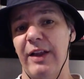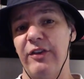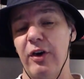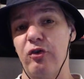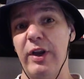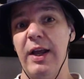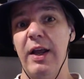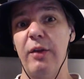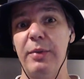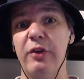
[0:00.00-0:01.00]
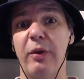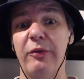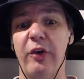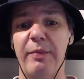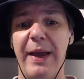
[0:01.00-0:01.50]
territory, the Blues got
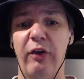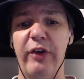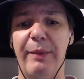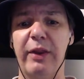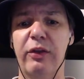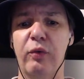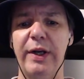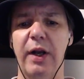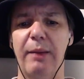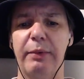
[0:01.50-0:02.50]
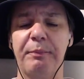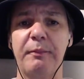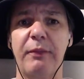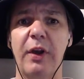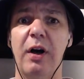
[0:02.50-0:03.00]
themselves a penalty and went 3-0 up
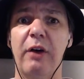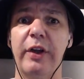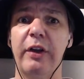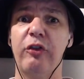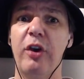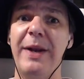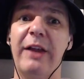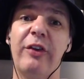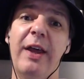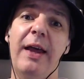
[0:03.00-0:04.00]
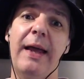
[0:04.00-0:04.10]
after 2 minutes.